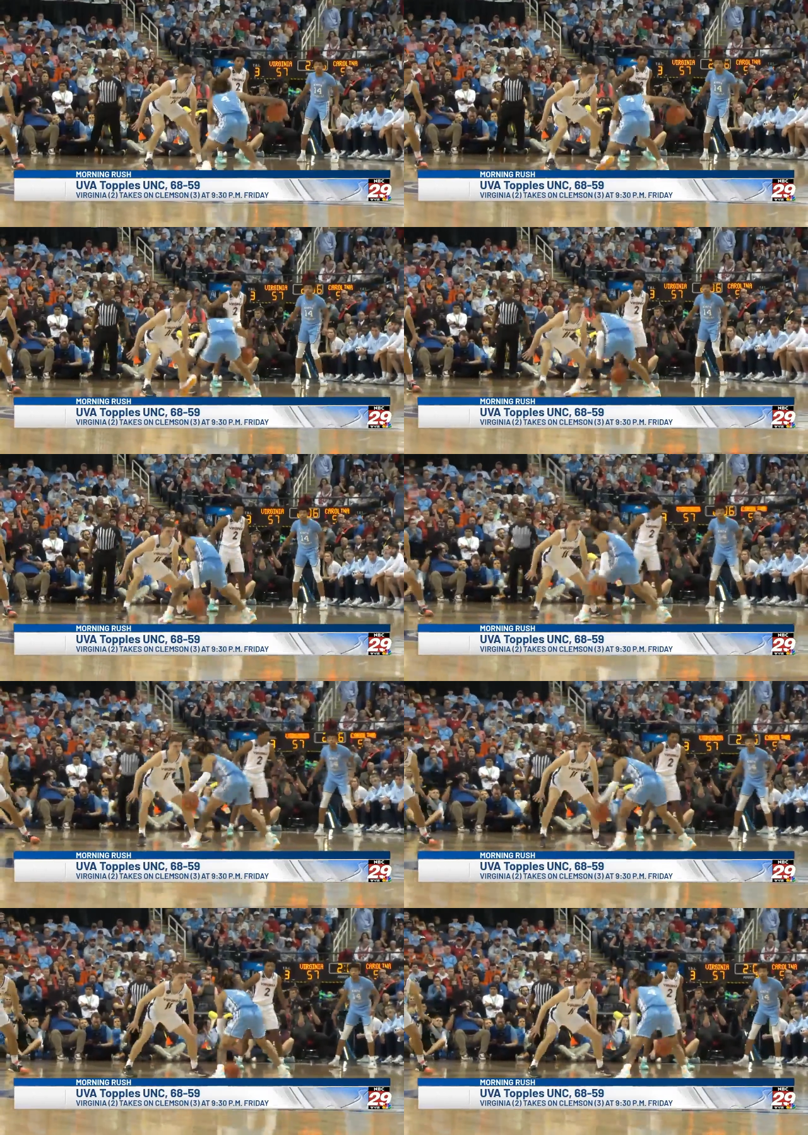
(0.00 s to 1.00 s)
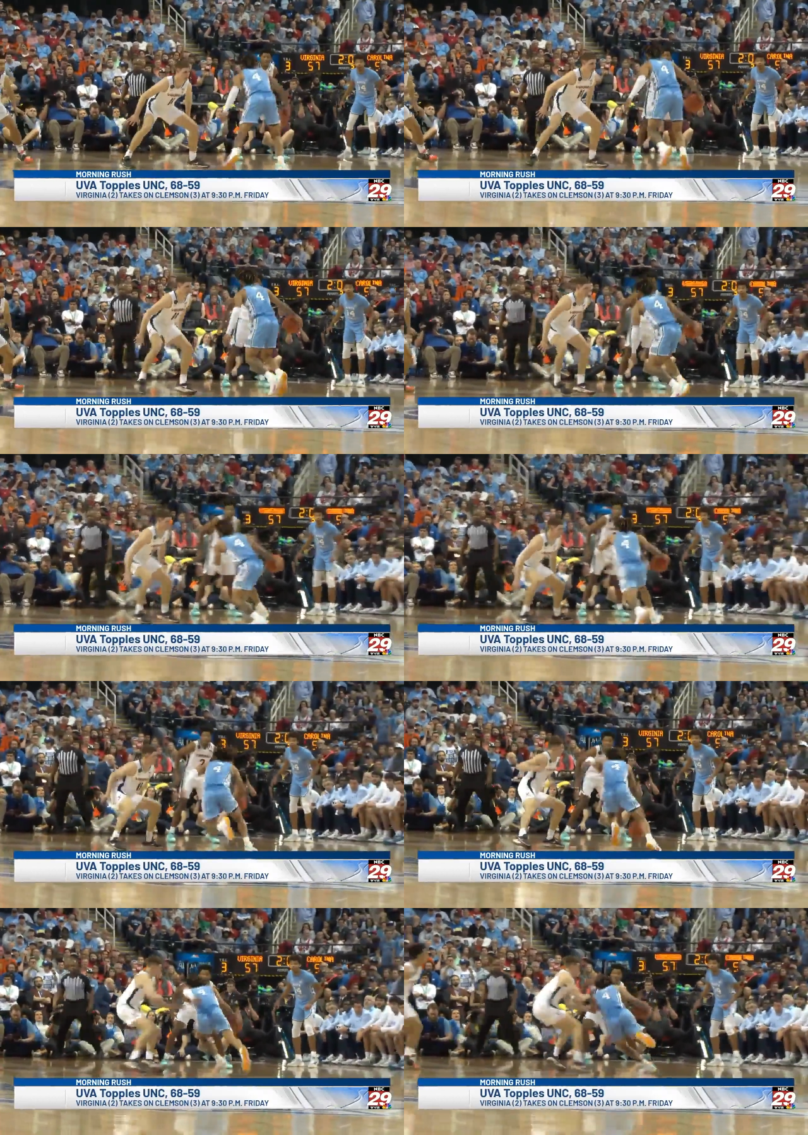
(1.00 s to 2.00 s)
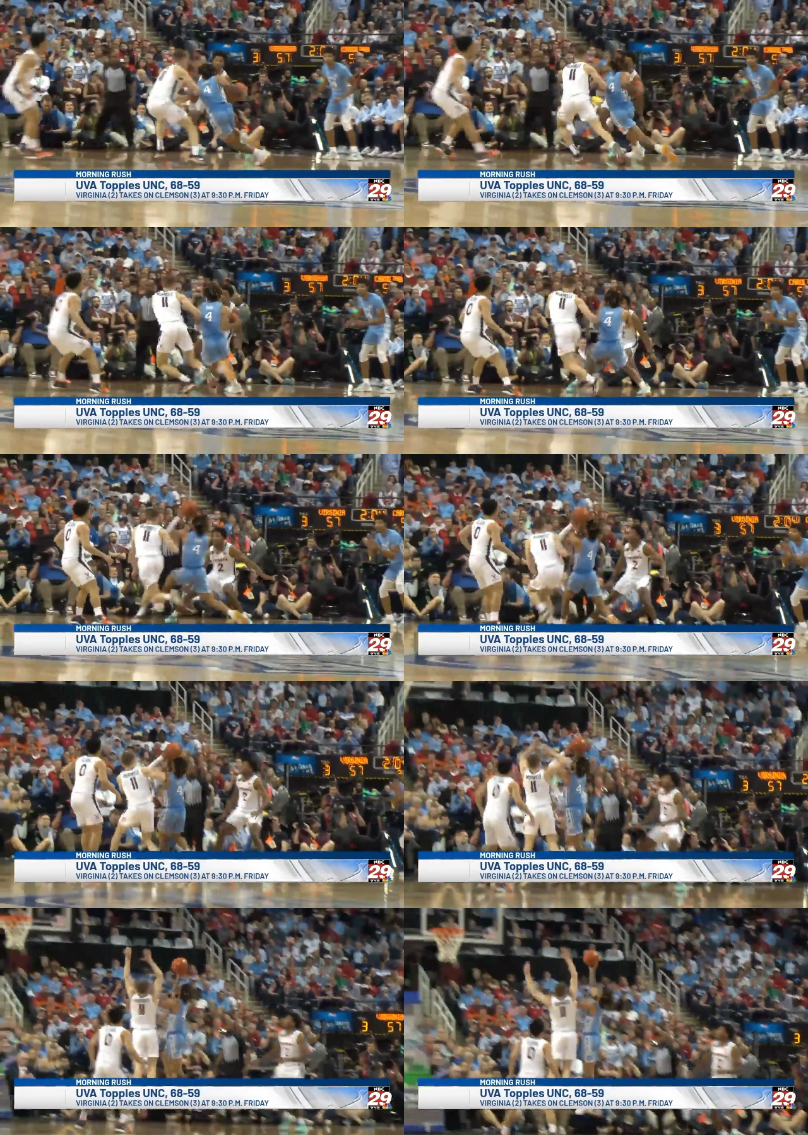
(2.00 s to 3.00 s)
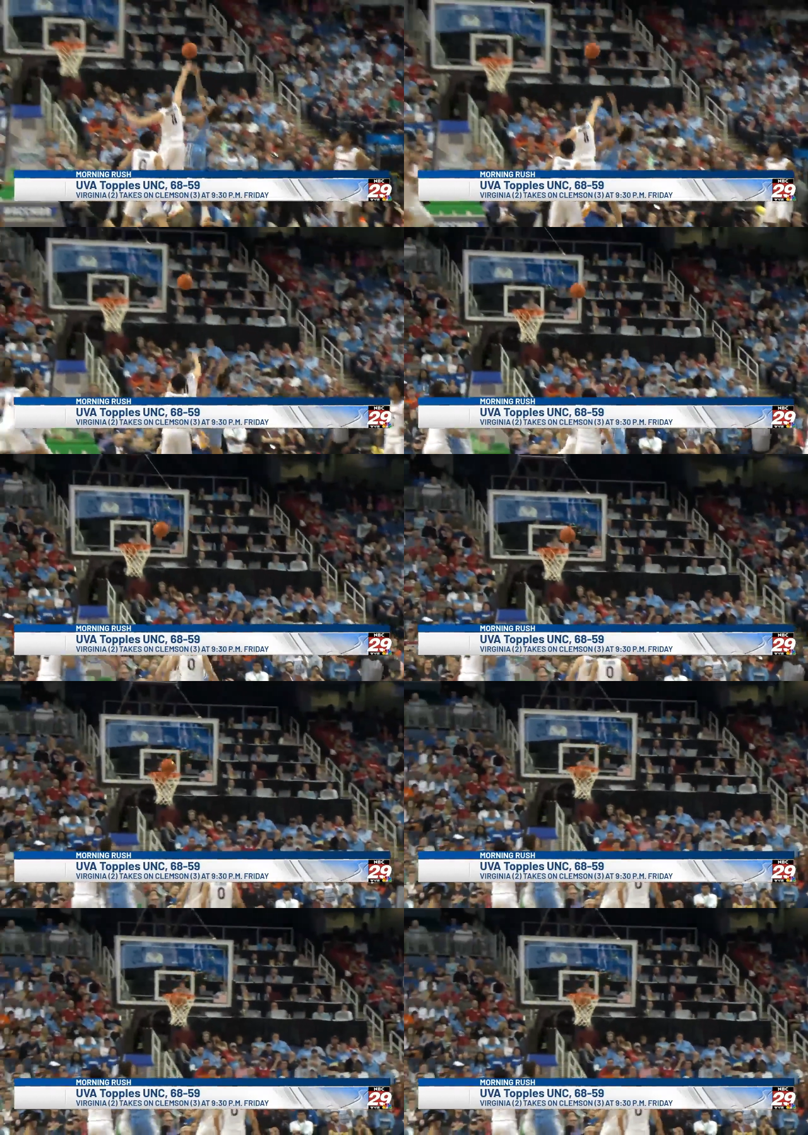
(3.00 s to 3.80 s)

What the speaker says: [unreadable: no face in view]